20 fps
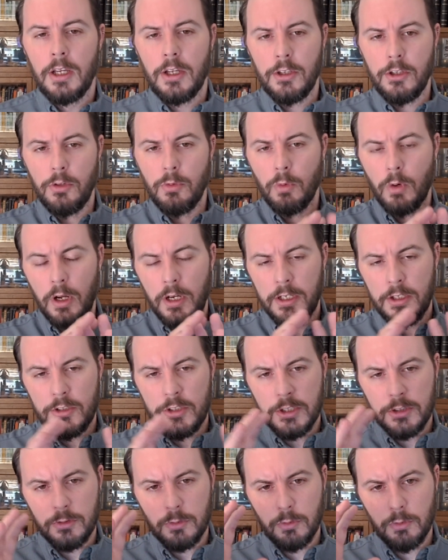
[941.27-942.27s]
You want to
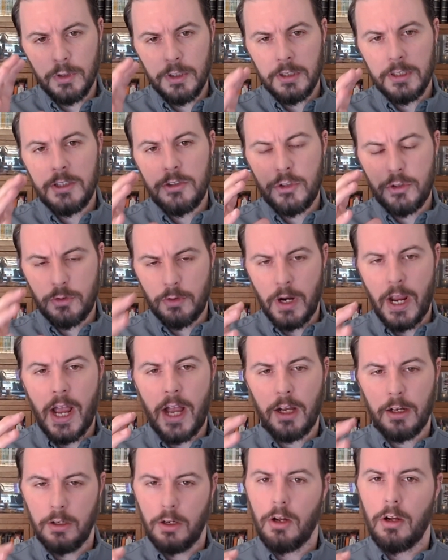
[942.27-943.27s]
just really
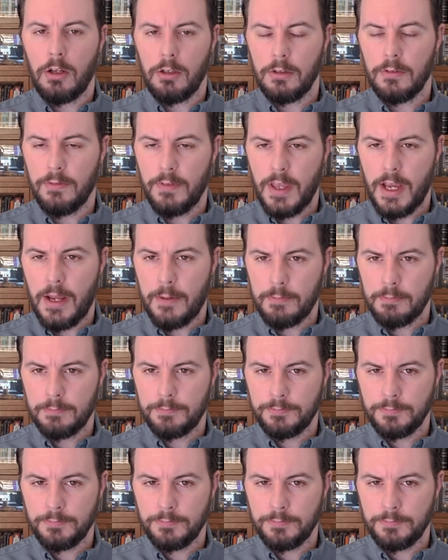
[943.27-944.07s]
track all of that.